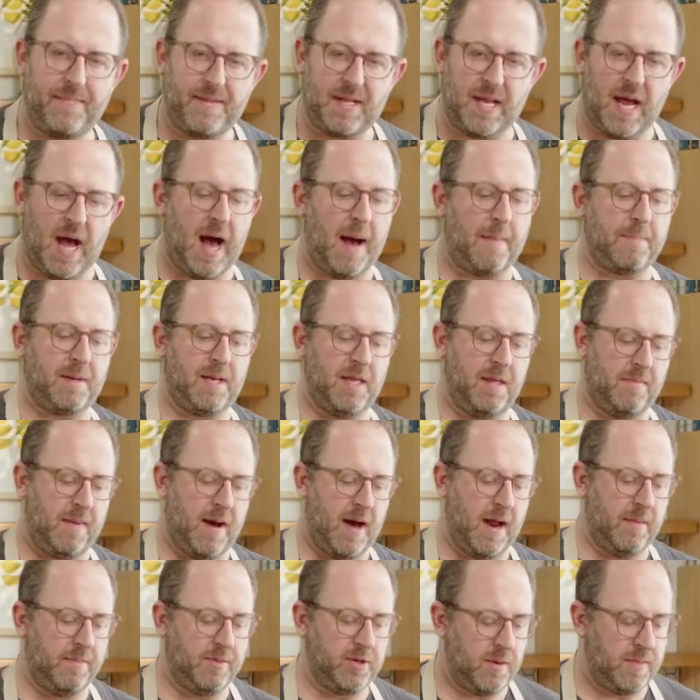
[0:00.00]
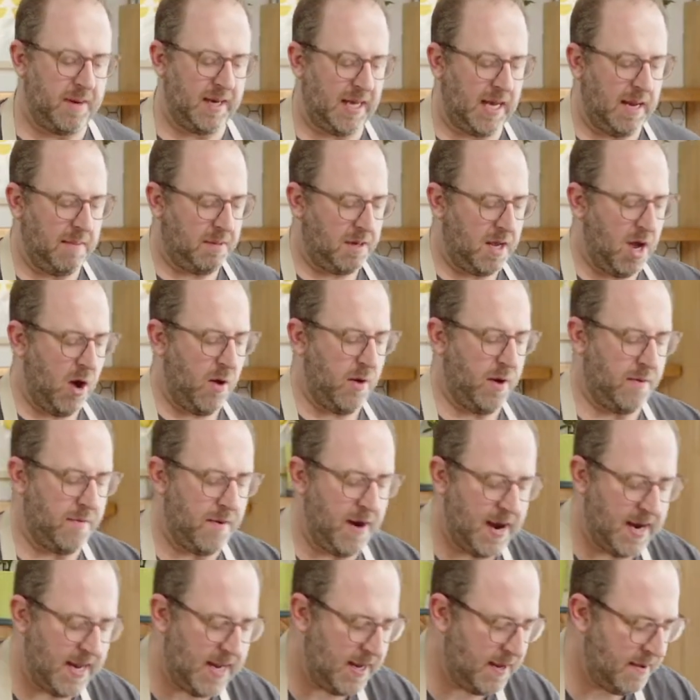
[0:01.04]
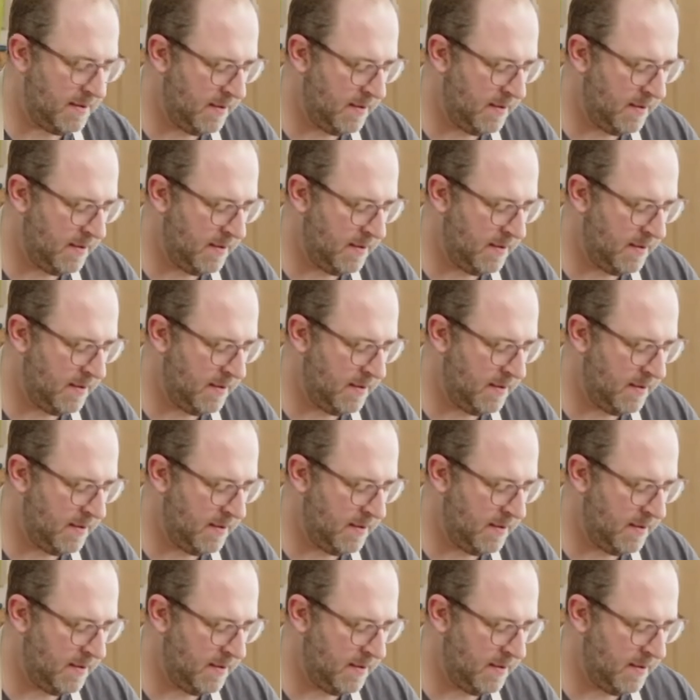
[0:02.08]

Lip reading: top to the bottom. So I'm gonna keep going, ready?